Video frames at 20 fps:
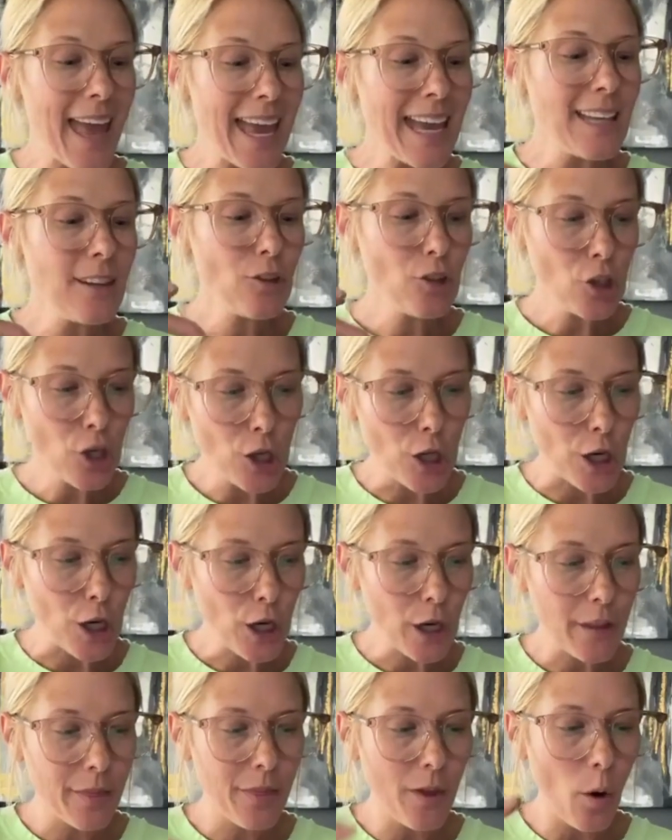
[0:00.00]
They
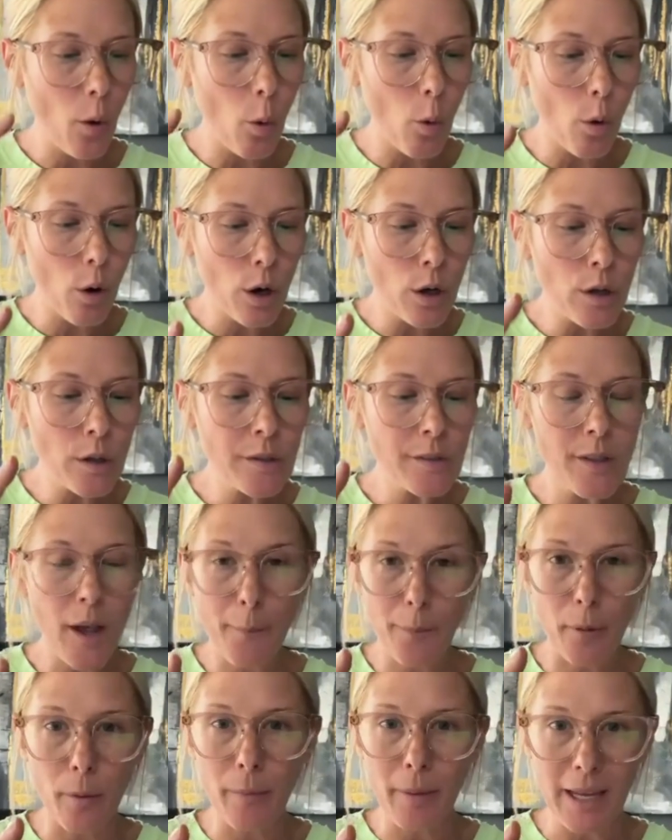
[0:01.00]
took the oral
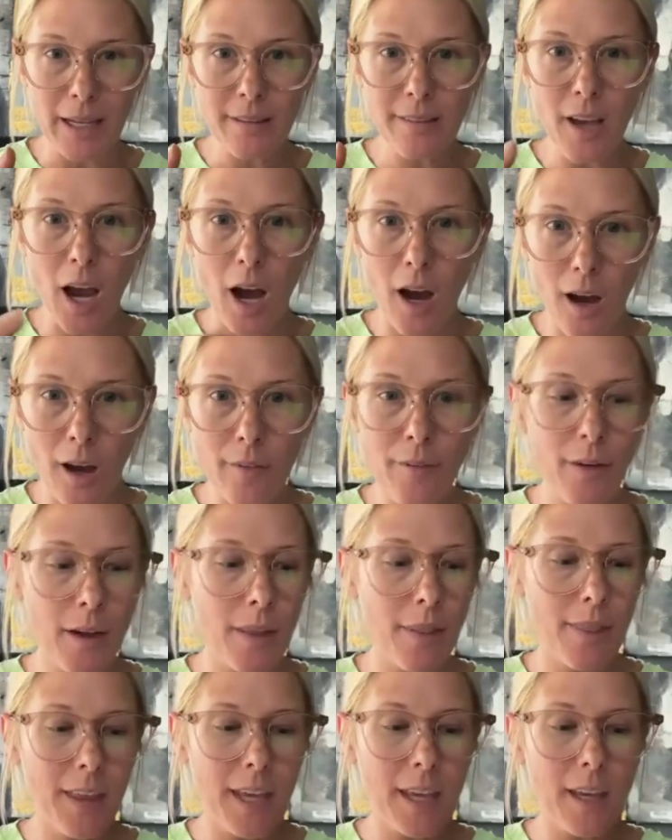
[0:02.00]
supplement
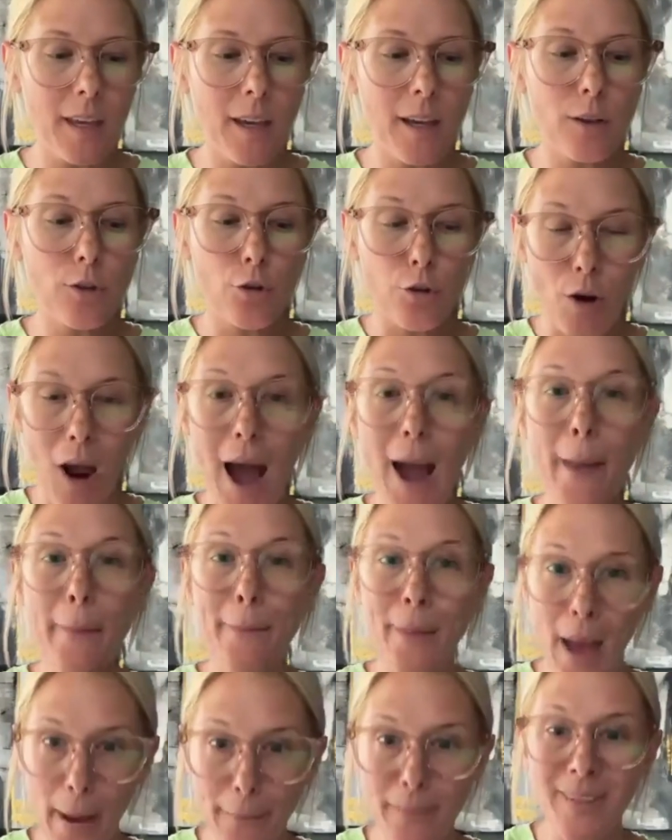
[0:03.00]
of the
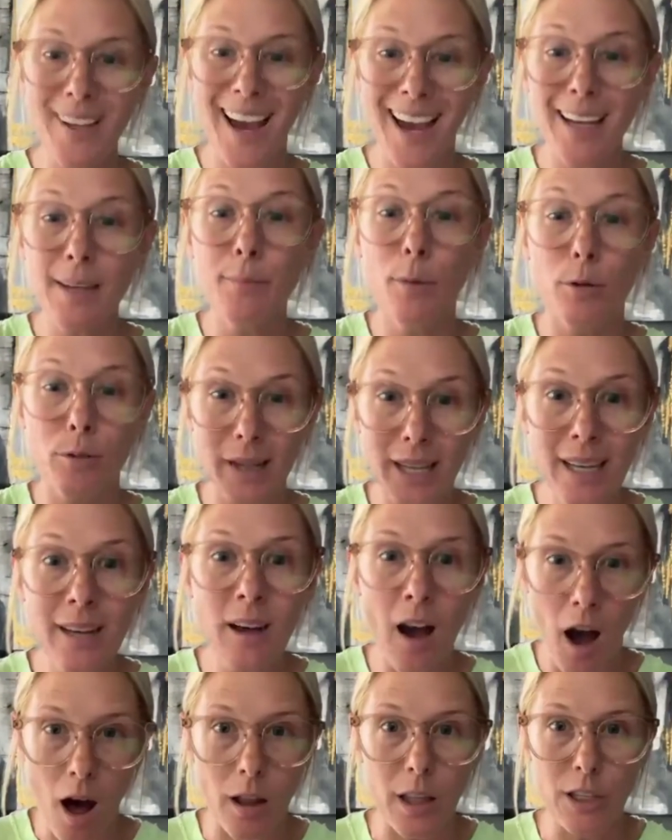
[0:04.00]
Tripeptide
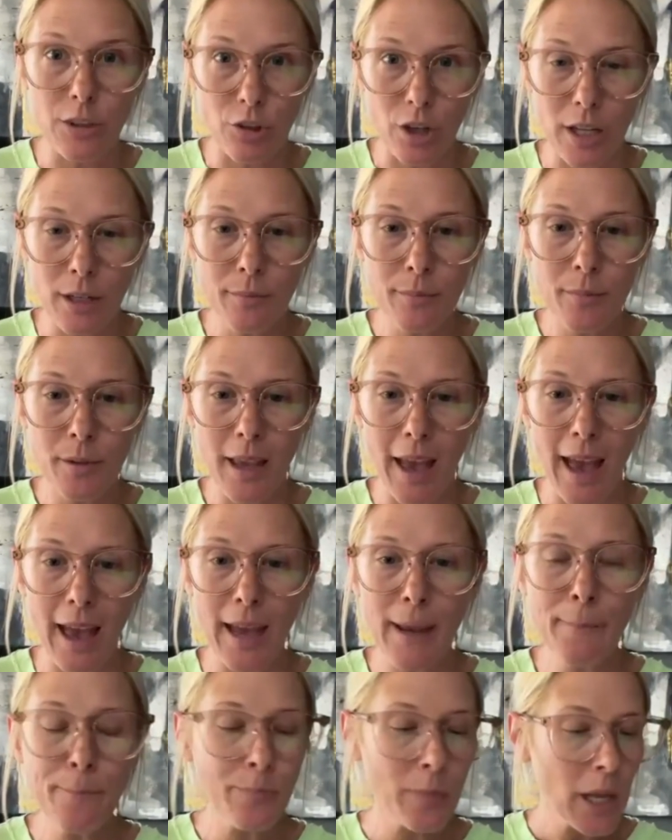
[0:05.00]
Marine Collagen,
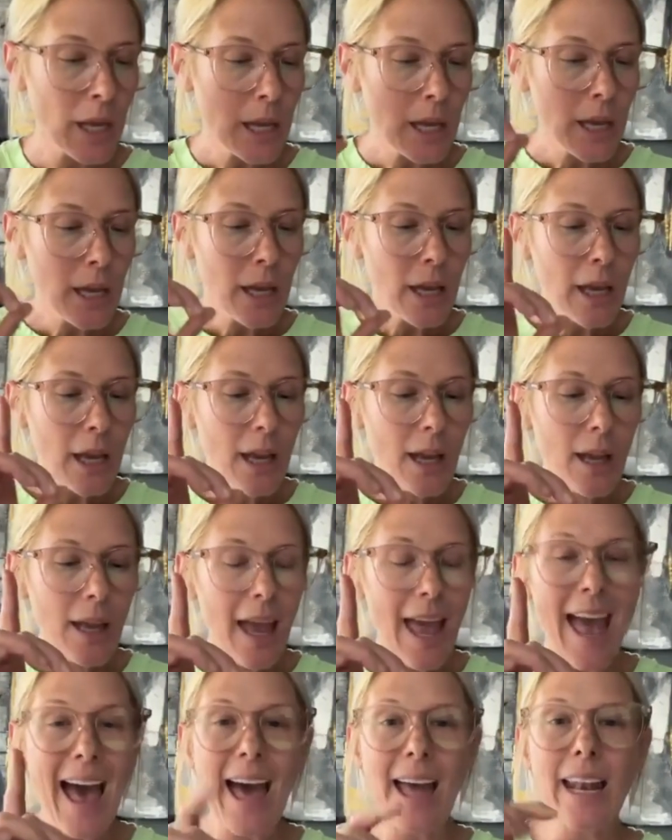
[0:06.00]
okay,
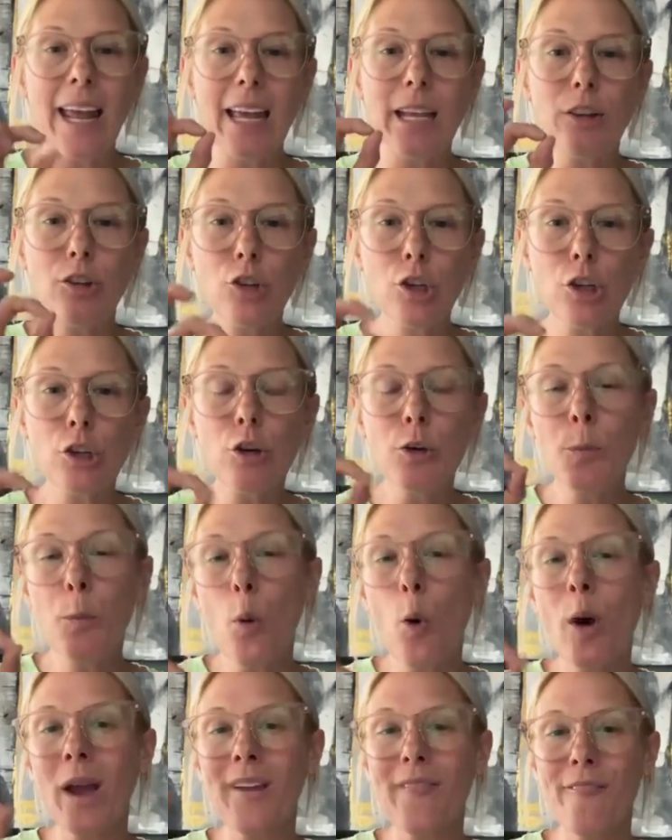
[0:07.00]
at a
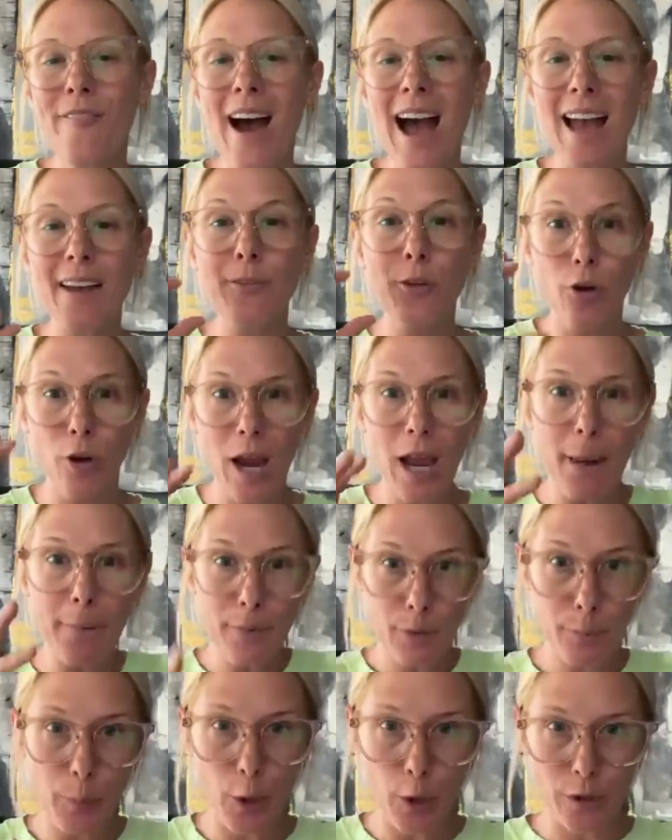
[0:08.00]
2.5
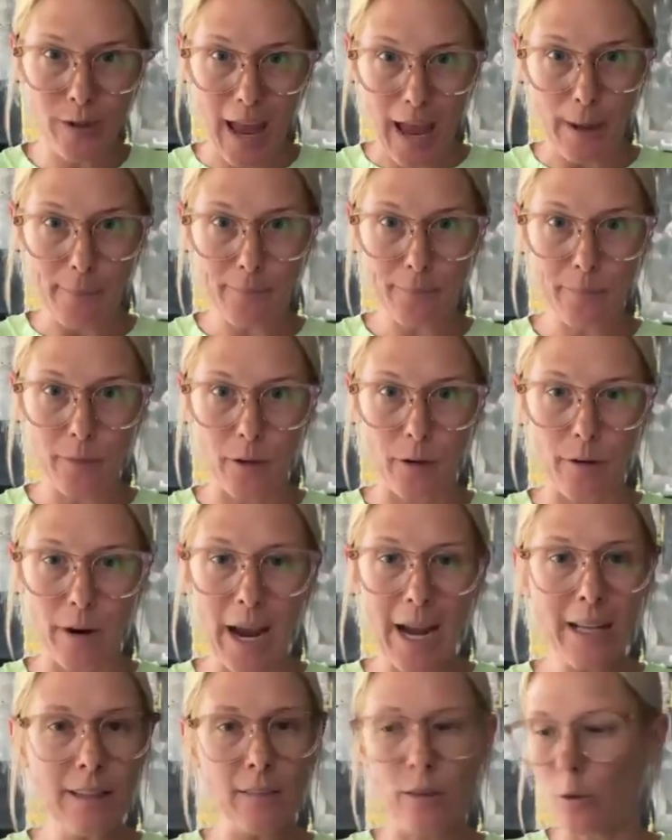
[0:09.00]
grams per day, all
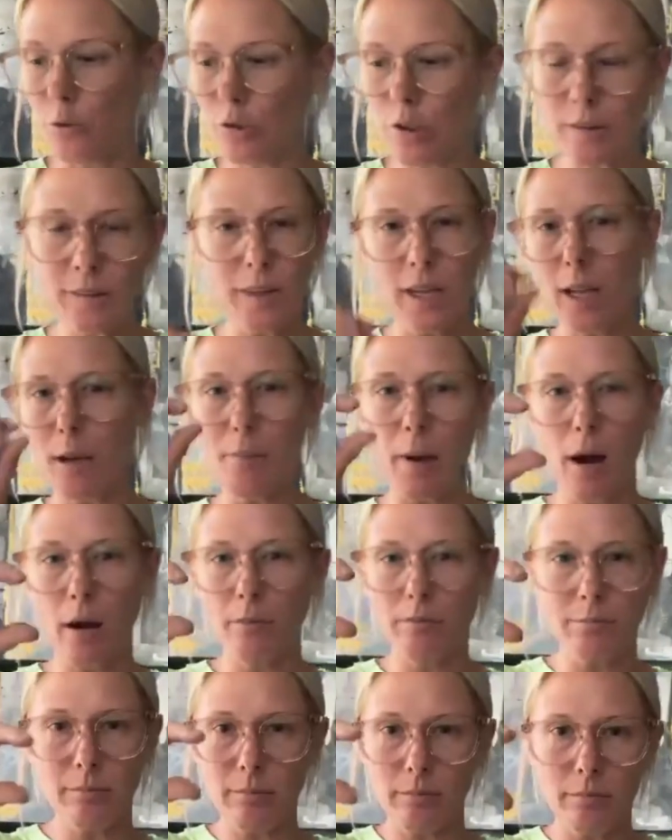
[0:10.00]
right? So just think
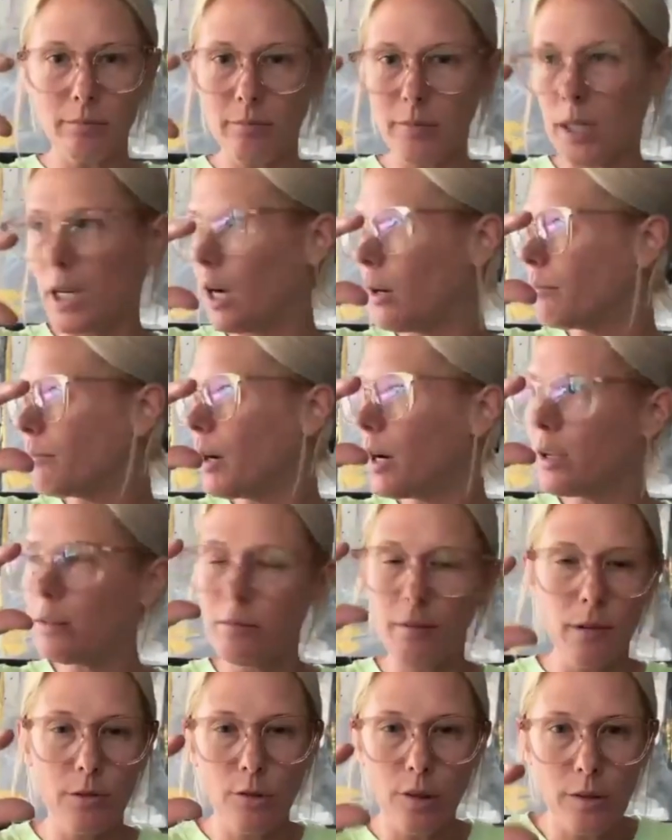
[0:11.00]
about,
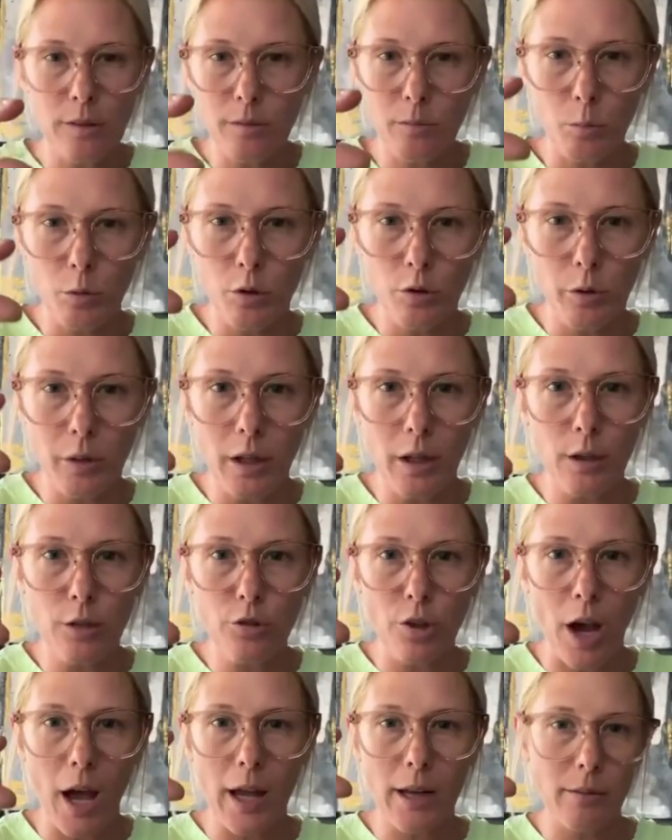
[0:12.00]
we'll do a
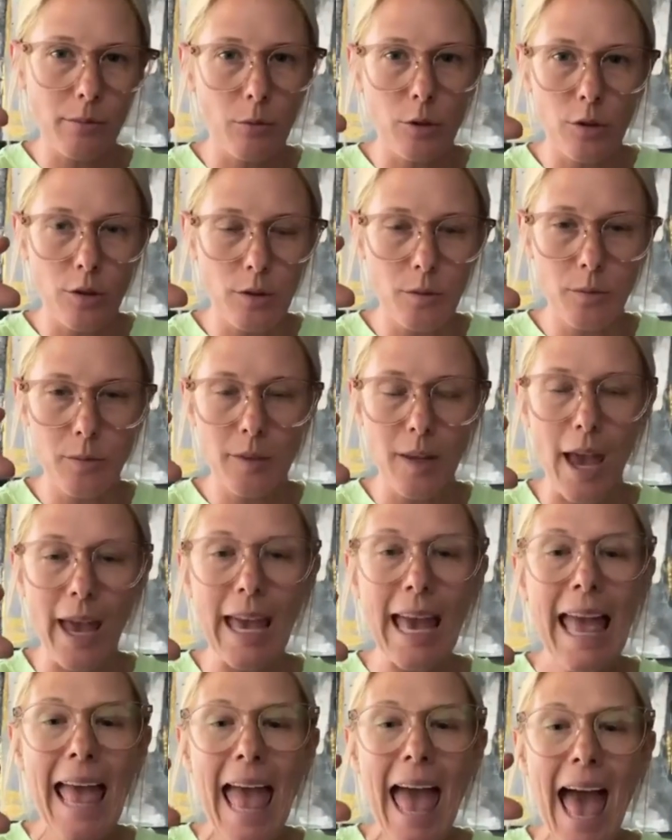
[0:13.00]
little shot, we'll just
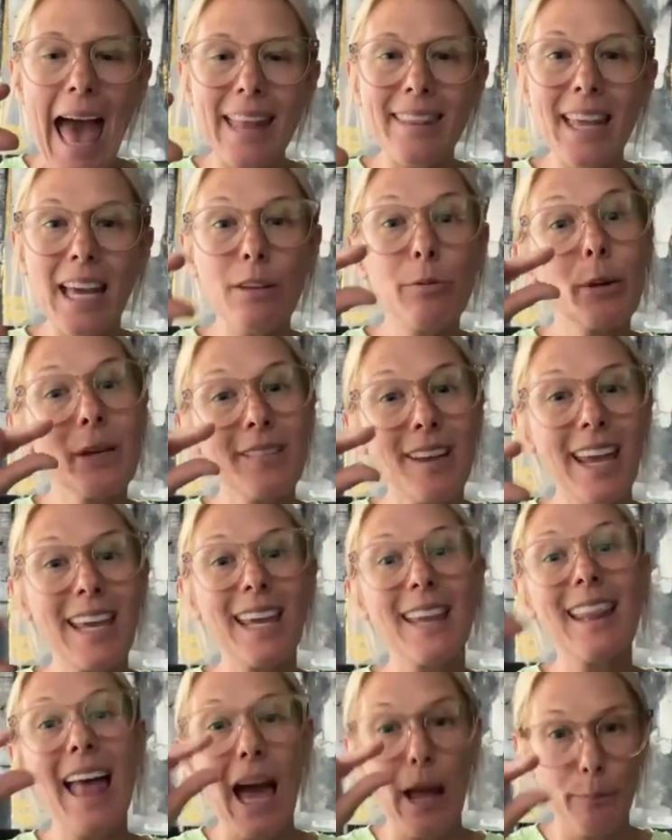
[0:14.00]
say, and they were
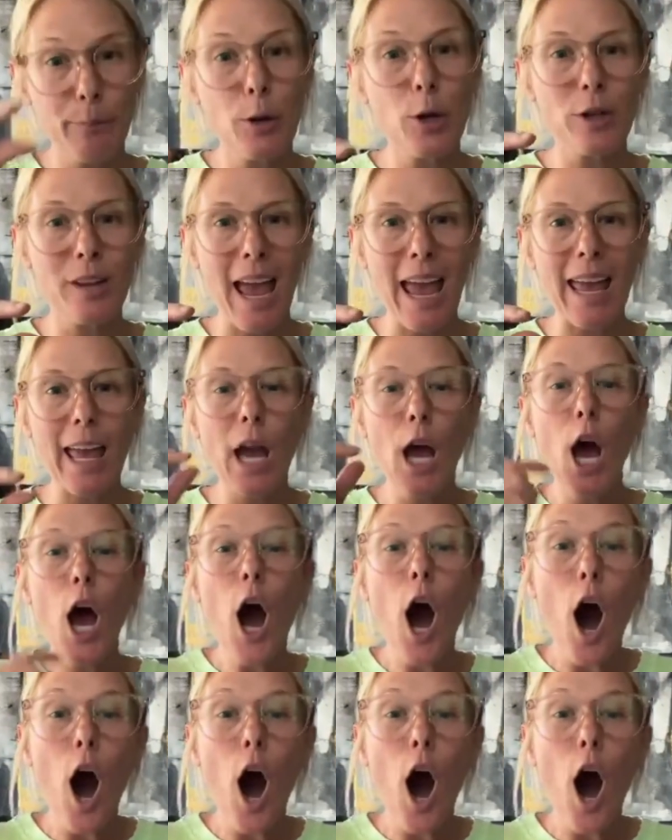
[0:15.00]
taking that per day.